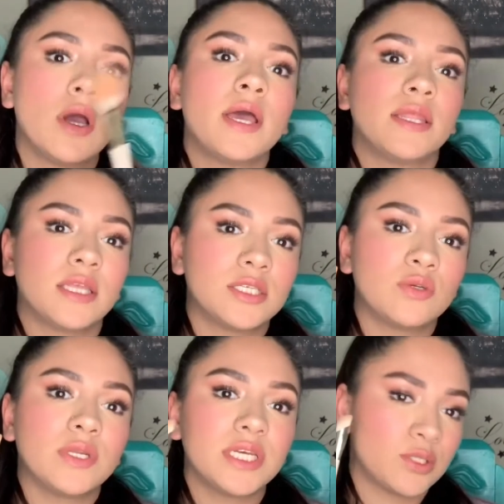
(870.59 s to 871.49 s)
This one
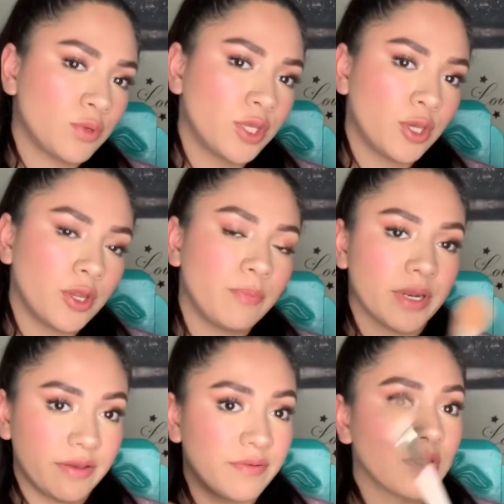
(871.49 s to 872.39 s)
is really good, but I
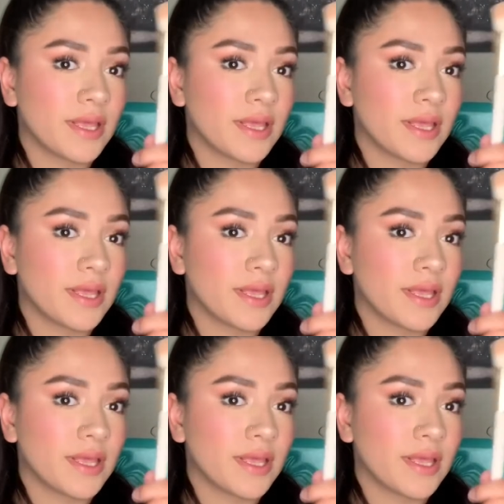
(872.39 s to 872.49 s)
feel like the